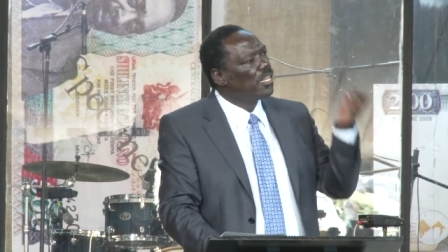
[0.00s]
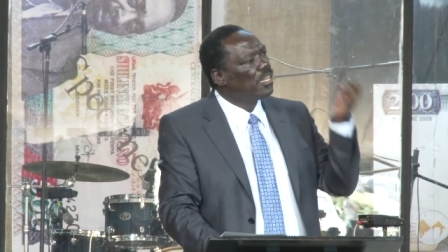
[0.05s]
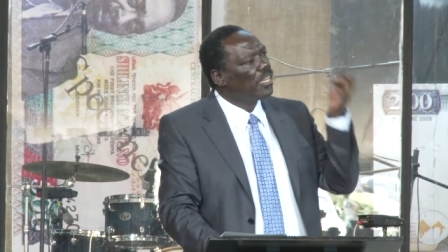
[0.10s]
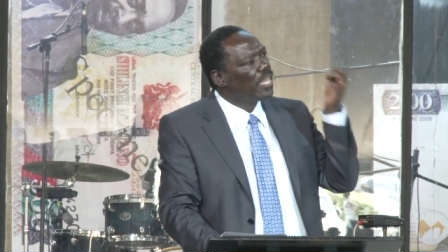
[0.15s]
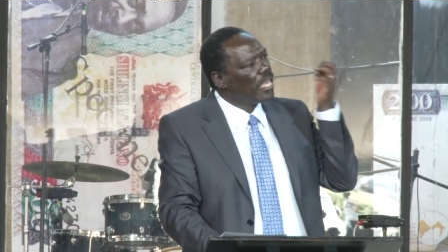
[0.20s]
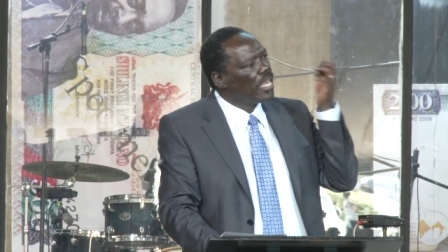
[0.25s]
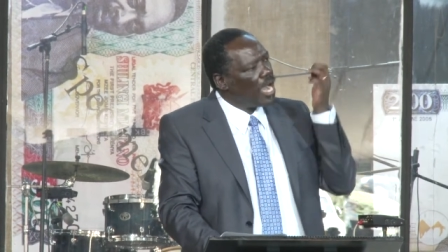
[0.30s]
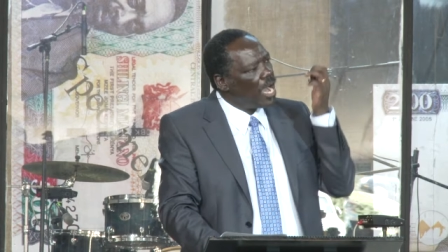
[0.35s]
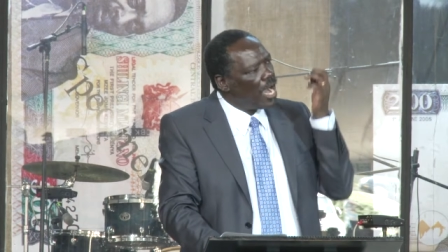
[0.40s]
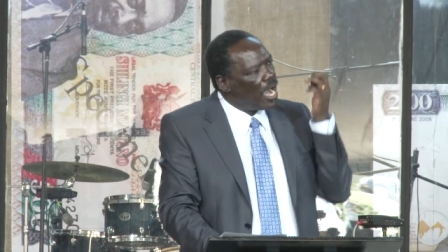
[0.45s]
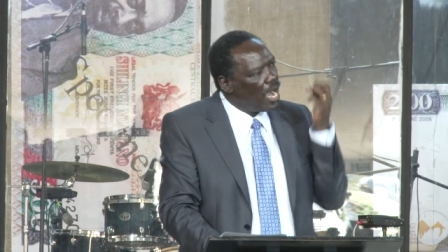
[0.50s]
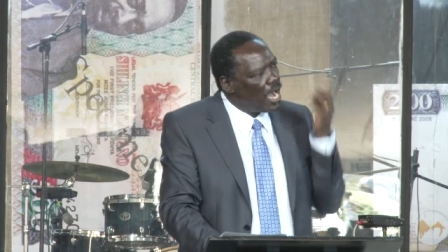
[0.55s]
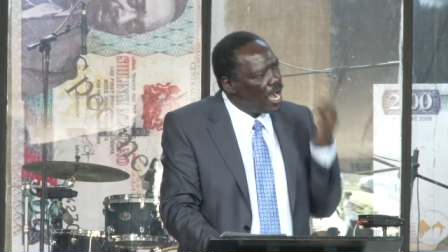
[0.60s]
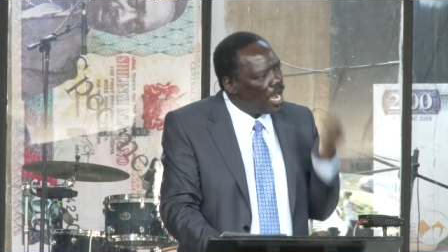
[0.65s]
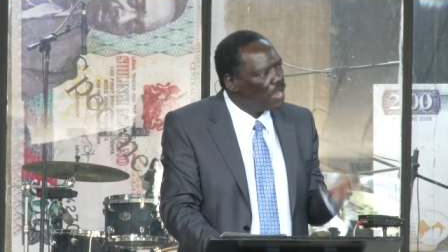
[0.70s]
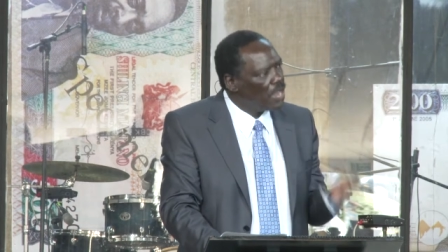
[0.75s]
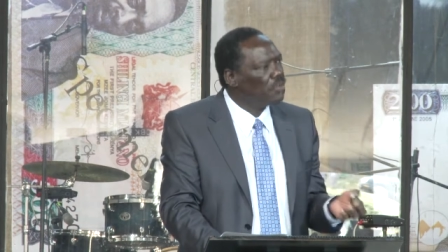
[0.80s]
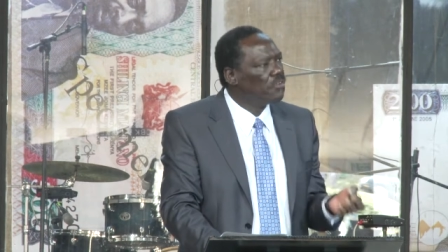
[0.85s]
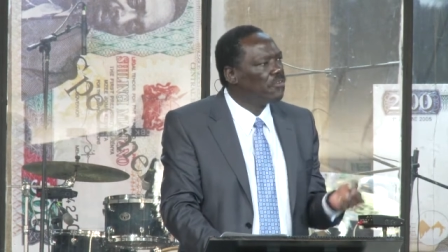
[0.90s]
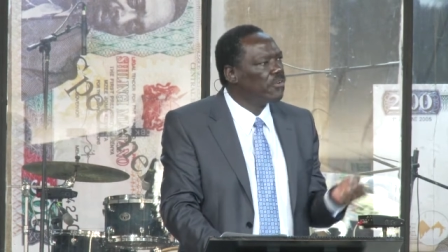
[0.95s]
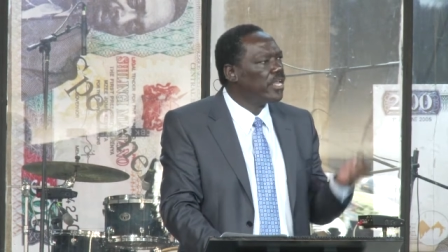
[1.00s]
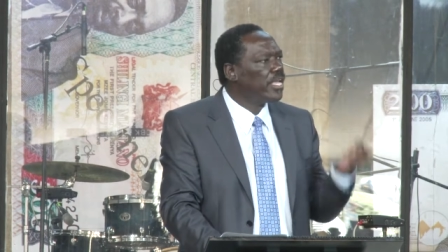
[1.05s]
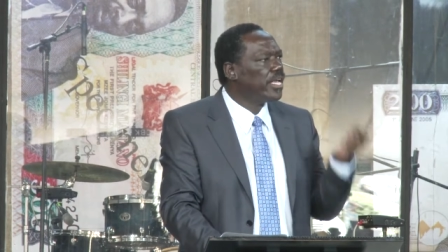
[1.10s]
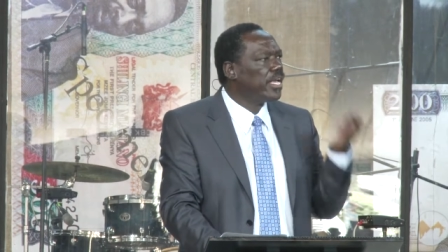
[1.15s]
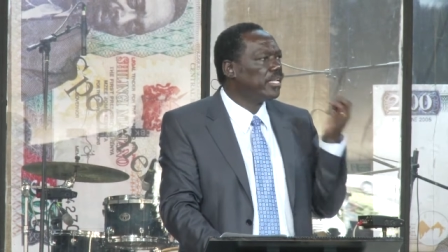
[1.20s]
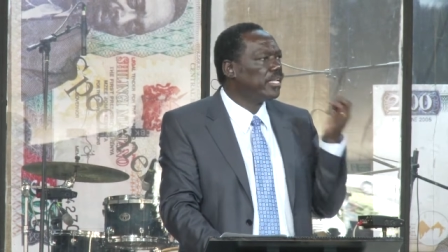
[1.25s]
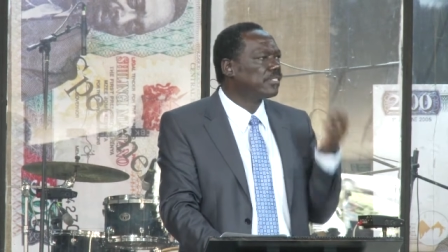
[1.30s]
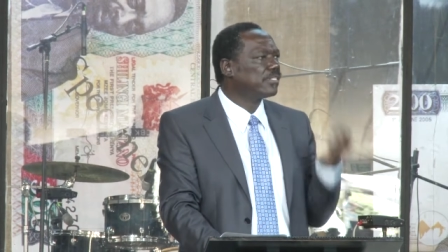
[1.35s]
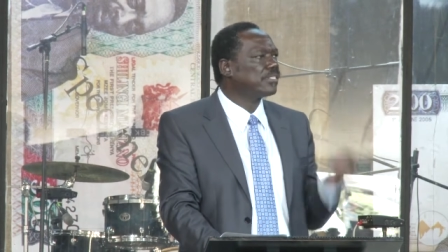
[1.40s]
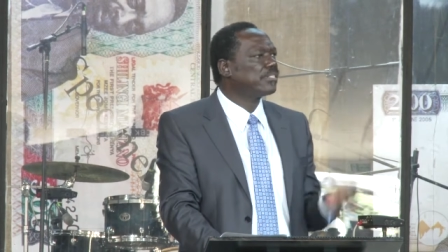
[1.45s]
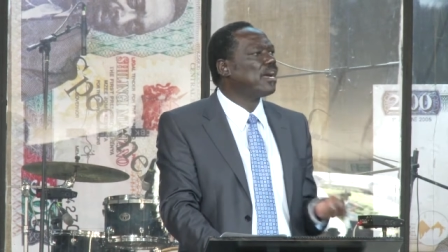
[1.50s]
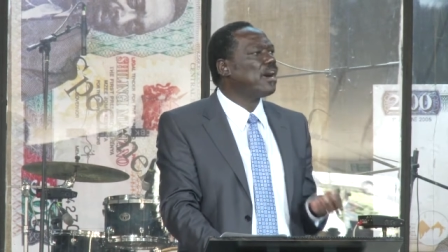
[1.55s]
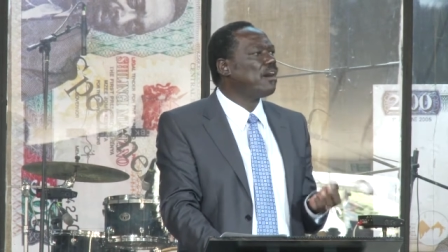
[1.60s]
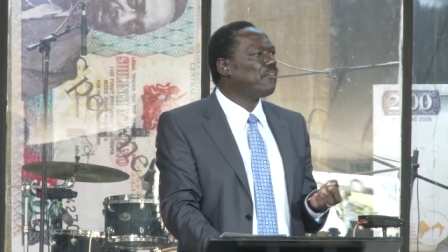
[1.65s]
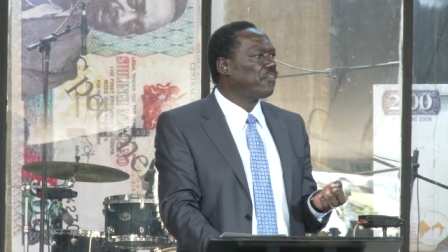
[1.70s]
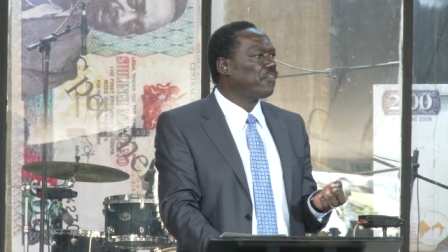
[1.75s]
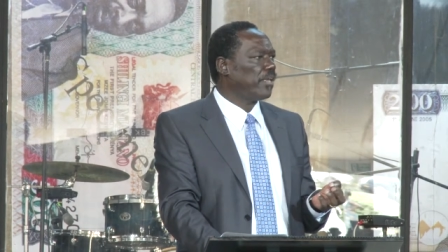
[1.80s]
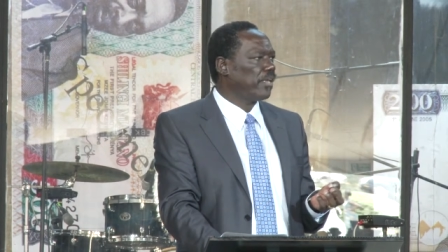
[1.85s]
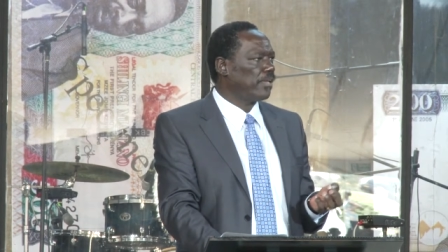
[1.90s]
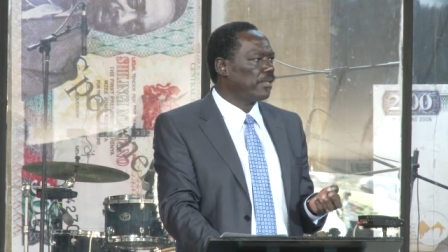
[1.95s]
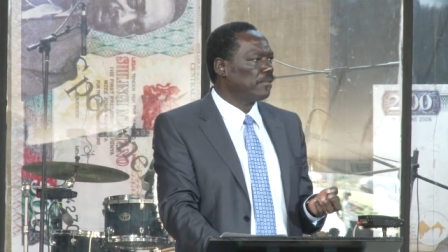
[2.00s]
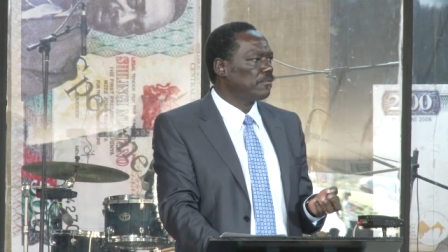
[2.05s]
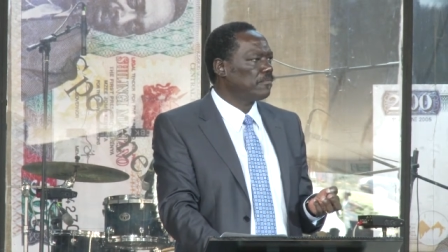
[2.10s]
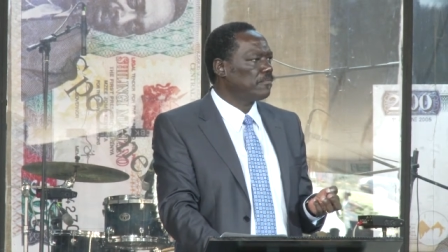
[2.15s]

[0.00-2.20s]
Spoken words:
they are hungry and starving.